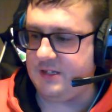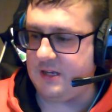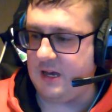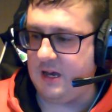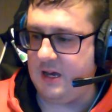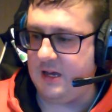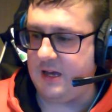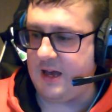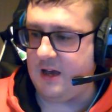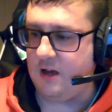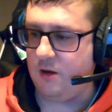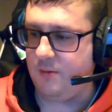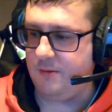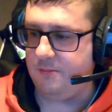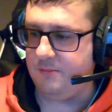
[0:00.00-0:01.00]

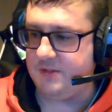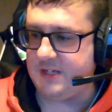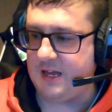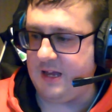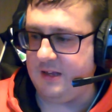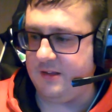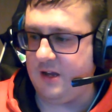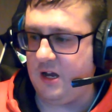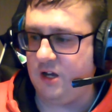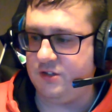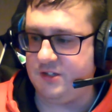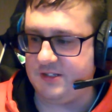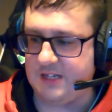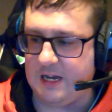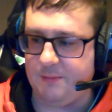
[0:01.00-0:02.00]
albums and
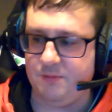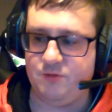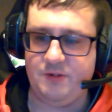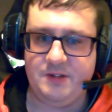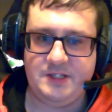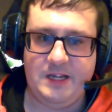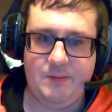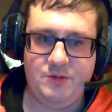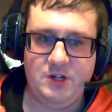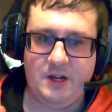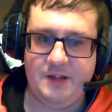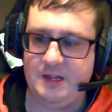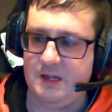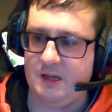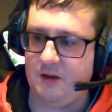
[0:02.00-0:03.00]
artist albums were in the same
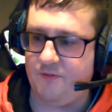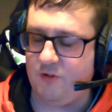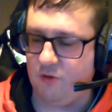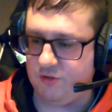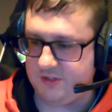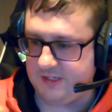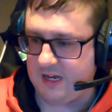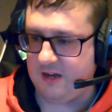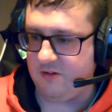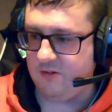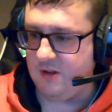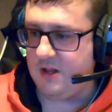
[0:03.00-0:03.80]
chart. Of course, now